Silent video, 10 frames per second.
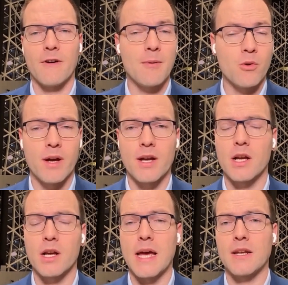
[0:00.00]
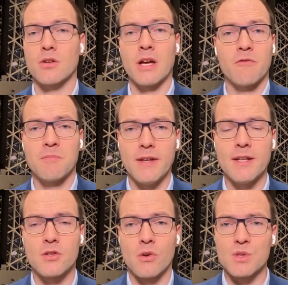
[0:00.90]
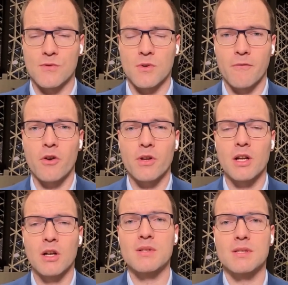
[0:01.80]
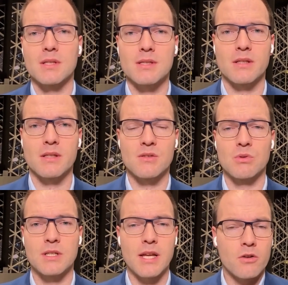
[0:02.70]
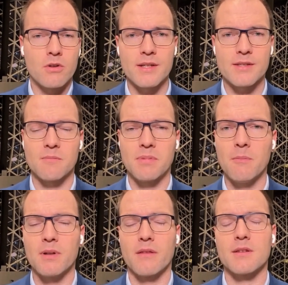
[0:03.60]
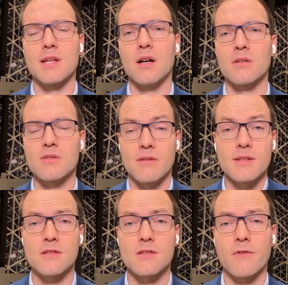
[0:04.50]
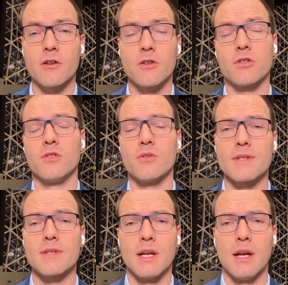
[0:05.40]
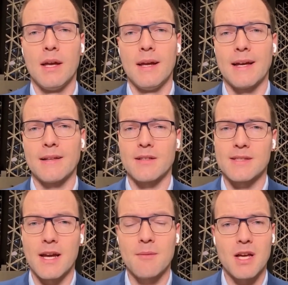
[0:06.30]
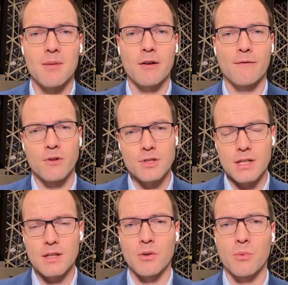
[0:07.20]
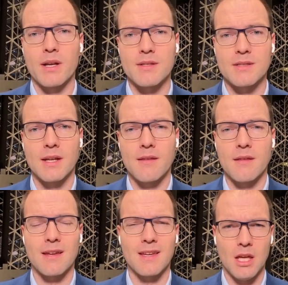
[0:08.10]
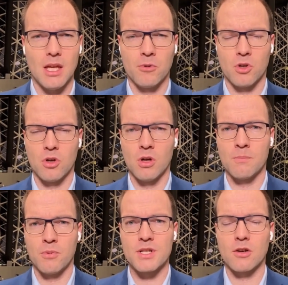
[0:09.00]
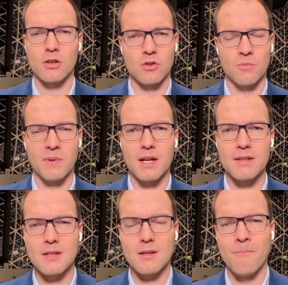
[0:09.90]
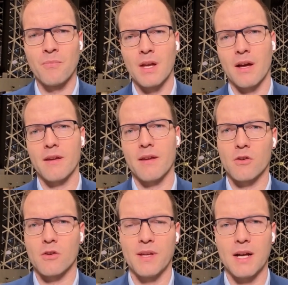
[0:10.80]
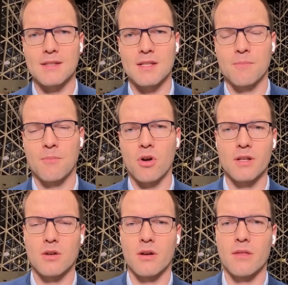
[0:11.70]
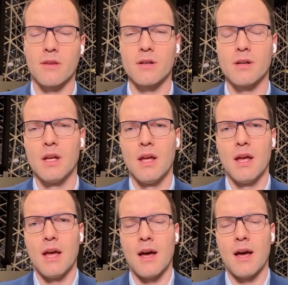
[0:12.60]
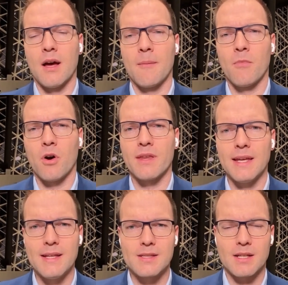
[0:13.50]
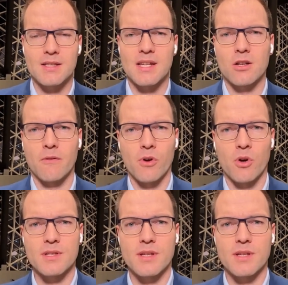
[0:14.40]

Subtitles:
fiber wire-guided or FPV drones from a very close distance to terrorize the people in the town. So this is very good news. At the same time, unfortunately, we are seeing that they keep pushing on Kupiansk. I think the Kupiansk pocket on the eastern side of